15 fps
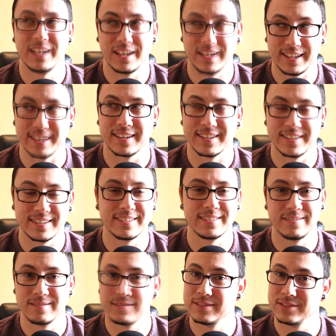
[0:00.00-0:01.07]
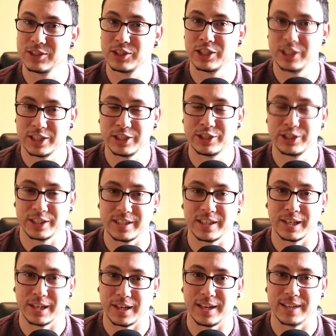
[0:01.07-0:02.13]
like a shit
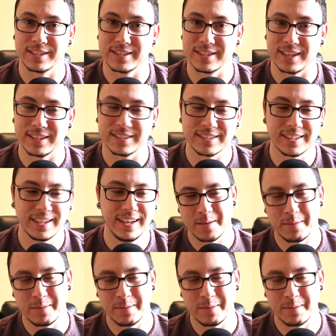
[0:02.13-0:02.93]
ton of hot sauce.